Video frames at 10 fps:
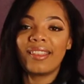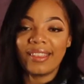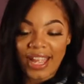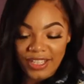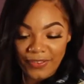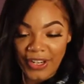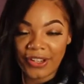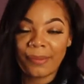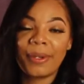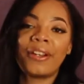That's
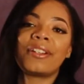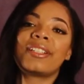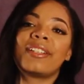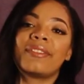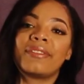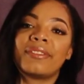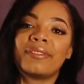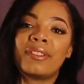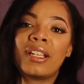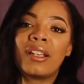very imperative.
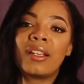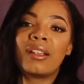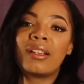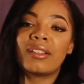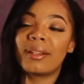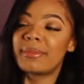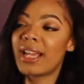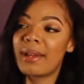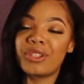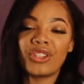Sometimes,